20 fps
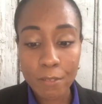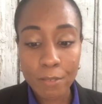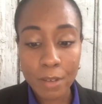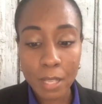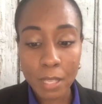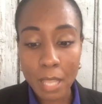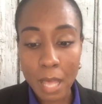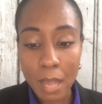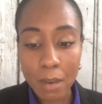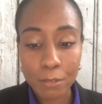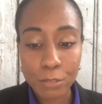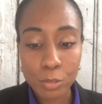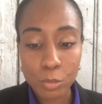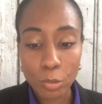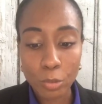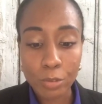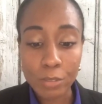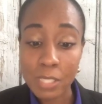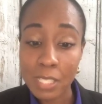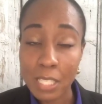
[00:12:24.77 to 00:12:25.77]
a lot of
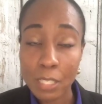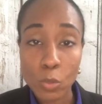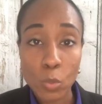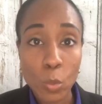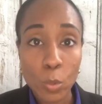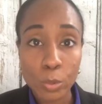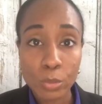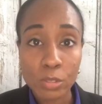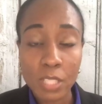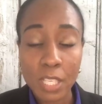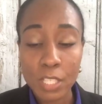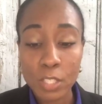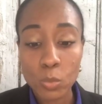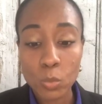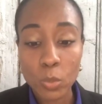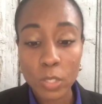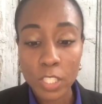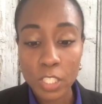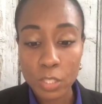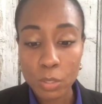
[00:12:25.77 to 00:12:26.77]
stories and quotes that you
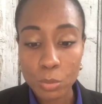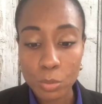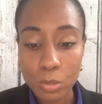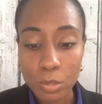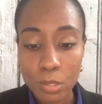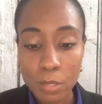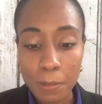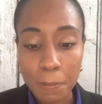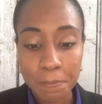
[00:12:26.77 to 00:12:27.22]
want to use.